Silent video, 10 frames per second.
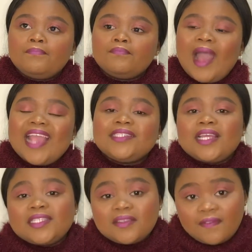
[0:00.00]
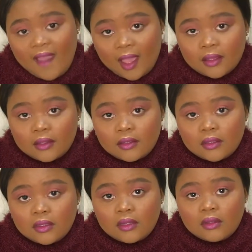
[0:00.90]
identify
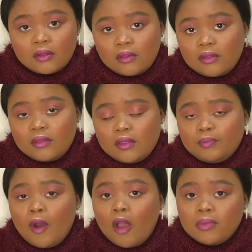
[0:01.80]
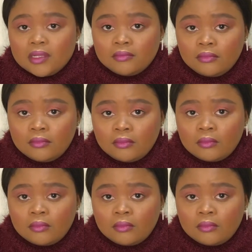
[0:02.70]
the problem